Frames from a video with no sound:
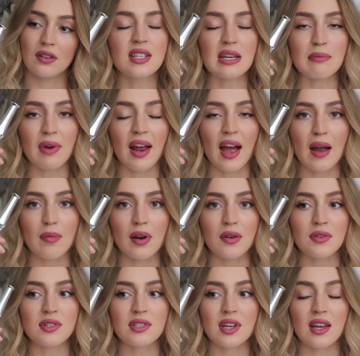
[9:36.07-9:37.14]
seen my eyebrows
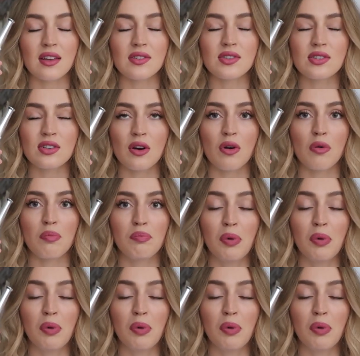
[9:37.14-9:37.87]
stay so